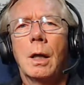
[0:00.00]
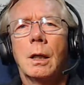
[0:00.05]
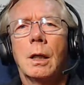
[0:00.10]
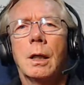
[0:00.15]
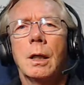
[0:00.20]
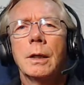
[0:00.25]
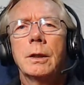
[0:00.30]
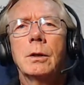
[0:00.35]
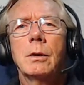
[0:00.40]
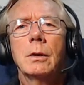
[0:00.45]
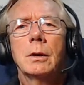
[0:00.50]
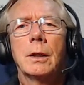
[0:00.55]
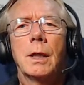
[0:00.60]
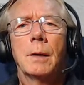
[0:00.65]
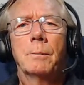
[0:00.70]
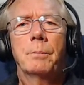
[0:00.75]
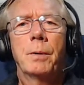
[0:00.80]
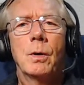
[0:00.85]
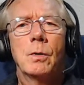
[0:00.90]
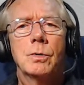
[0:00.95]
Click on
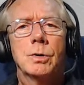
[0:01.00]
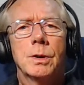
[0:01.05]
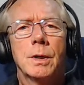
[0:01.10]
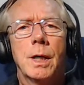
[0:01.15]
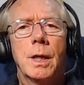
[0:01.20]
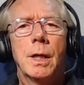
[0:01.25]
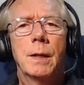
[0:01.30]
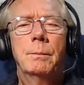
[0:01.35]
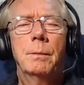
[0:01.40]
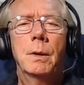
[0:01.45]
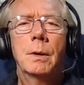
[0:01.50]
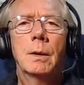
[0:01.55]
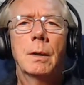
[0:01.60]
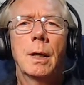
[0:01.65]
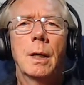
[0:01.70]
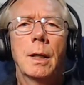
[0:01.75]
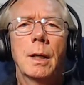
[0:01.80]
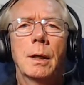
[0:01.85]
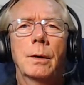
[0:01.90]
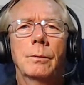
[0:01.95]
that post name,
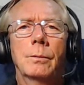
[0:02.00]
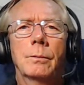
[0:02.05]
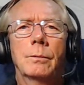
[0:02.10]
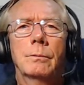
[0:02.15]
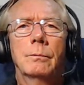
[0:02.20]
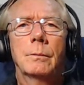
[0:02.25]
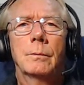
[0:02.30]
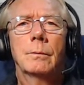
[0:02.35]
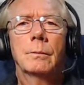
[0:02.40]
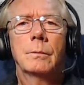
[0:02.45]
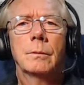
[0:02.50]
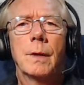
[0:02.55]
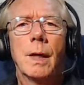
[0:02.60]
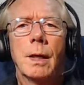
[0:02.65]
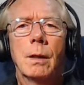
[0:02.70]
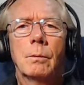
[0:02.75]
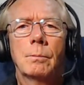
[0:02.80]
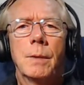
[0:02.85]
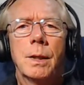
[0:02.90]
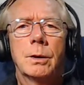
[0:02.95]
and
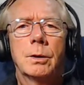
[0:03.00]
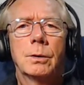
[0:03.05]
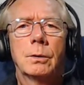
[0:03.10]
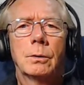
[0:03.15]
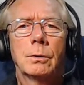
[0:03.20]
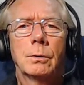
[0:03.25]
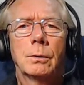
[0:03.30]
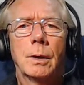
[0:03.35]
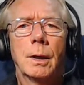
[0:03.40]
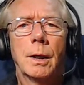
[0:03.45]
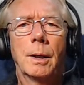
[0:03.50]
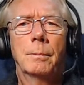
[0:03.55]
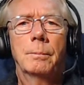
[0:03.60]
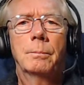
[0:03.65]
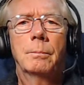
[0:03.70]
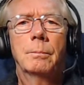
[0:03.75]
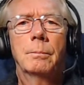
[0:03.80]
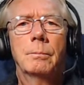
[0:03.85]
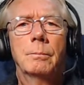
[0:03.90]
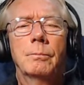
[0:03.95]
that'll make your
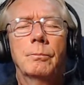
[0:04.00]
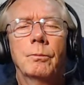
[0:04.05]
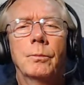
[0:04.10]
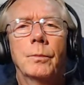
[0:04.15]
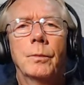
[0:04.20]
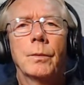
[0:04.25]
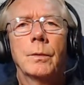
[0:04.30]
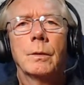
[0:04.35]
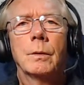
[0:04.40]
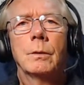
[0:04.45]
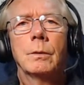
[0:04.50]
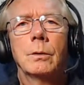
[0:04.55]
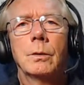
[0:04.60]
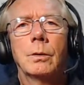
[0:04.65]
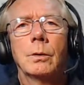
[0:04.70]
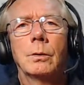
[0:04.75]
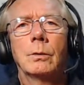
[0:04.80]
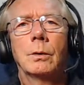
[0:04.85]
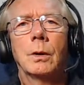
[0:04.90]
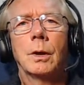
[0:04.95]

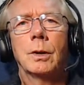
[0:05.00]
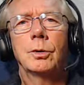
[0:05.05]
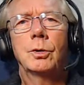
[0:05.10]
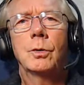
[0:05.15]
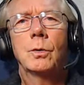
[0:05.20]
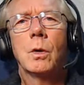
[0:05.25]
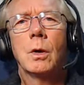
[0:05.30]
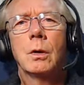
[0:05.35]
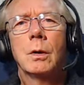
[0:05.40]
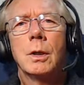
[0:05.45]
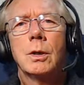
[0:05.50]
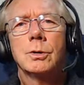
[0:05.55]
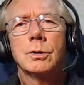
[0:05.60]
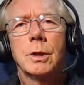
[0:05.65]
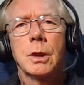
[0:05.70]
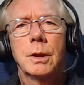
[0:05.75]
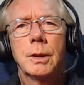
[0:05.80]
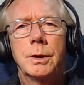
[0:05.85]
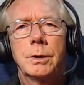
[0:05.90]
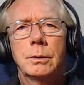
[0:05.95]
URLs
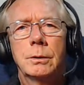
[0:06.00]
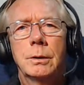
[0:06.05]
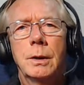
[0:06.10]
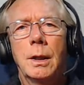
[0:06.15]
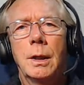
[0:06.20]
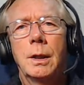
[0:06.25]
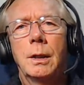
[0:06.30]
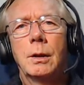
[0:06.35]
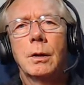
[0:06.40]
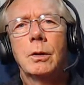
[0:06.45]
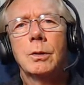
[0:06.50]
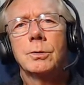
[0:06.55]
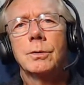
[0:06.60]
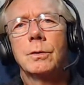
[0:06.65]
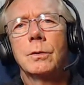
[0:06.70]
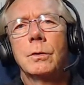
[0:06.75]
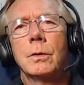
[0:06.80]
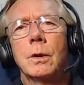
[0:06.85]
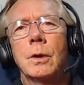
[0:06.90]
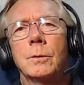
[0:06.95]
cleaner, and it
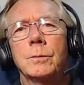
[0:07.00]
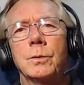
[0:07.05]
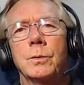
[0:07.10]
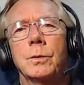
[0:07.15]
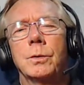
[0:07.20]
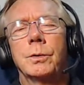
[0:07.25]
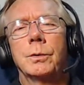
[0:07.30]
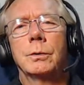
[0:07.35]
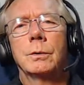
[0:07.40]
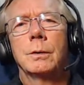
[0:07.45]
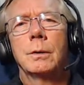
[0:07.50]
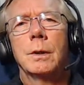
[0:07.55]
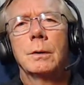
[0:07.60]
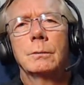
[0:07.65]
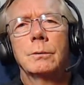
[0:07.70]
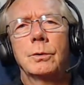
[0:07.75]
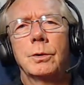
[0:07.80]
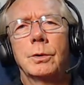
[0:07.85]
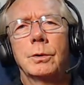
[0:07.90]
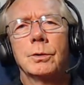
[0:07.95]
also helps with
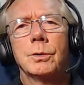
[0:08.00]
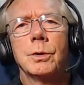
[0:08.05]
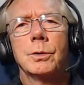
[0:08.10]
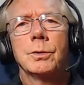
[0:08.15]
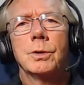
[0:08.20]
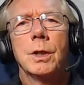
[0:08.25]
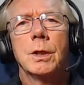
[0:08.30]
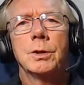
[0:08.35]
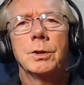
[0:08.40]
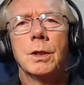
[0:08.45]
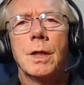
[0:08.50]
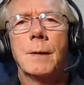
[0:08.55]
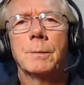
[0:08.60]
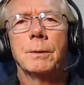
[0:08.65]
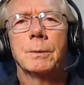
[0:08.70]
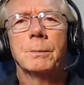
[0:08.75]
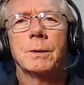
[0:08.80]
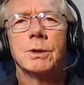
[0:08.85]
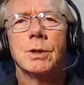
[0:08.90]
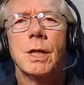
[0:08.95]
your search engine
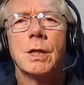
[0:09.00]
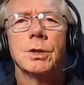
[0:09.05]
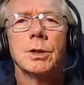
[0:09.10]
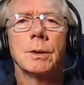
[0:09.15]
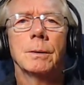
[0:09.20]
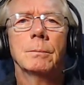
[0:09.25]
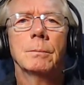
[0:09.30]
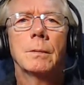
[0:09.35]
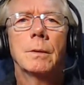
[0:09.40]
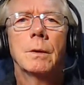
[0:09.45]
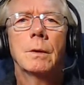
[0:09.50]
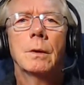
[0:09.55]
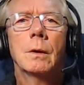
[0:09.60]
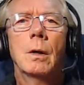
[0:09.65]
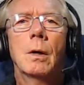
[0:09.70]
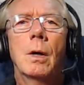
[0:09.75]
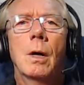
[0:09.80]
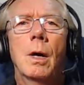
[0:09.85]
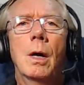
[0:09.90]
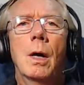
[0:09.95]
optimization.
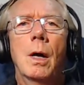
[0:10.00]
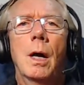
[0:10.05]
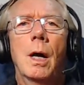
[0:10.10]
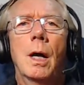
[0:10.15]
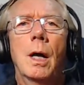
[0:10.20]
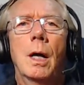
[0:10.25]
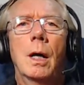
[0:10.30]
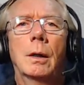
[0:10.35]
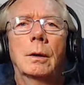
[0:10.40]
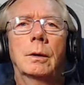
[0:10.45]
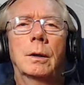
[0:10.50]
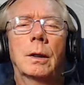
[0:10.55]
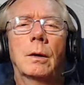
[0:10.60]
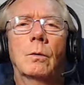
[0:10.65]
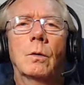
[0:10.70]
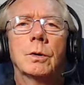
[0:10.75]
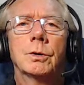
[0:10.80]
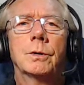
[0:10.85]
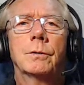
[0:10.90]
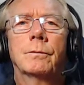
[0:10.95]
And
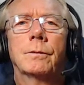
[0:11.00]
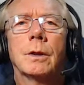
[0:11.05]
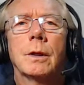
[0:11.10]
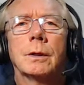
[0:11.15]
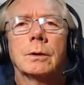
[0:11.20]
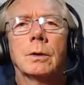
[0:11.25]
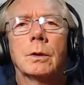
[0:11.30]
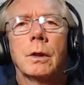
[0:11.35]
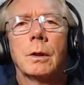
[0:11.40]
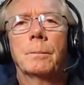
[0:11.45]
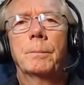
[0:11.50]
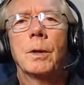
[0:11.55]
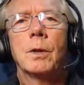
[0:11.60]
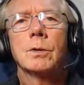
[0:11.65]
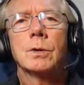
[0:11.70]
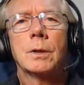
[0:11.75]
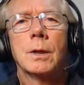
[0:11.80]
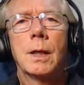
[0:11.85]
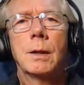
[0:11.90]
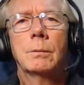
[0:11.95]
once you've clicked on
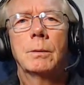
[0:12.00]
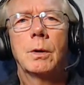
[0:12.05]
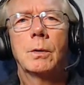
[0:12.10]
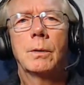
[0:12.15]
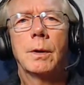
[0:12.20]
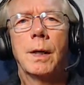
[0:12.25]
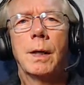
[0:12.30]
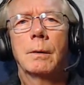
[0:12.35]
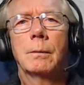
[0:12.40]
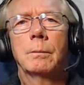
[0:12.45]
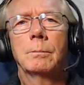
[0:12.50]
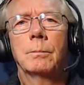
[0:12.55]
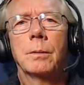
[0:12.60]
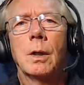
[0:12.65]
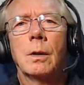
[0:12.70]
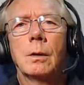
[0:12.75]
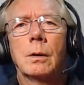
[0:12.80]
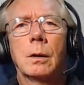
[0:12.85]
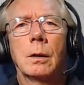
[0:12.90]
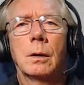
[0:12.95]
post name, go down,
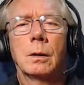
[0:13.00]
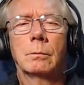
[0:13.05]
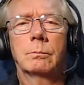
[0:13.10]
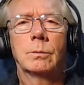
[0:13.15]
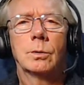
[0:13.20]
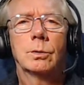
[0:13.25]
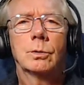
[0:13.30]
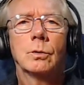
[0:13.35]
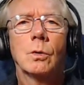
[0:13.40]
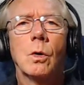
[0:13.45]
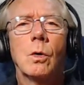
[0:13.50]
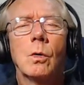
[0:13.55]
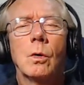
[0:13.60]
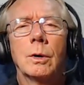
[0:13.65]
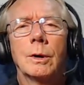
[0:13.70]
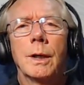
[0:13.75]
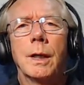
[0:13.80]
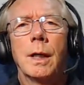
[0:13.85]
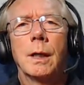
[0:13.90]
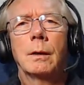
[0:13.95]
scroll
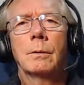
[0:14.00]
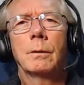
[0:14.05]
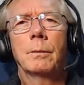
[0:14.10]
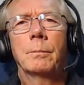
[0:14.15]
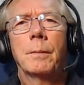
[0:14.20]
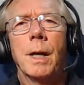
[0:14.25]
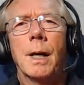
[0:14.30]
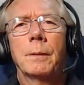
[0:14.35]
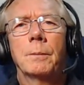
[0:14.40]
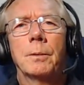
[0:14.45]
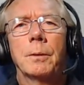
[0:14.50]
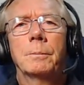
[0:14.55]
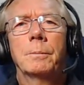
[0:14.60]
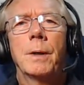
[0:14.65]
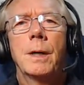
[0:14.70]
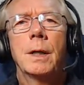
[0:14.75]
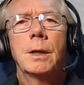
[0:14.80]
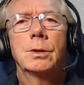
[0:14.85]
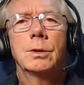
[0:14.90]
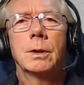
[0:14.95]
on down to the bottom of the
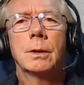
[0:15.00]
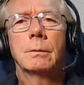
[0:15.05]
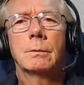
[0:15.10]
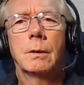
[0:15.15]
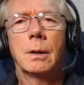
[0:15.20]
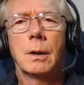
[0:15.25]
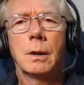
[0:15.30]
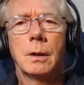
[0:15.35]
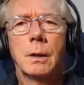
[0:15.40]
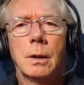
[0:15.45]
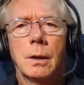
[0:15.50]
page, and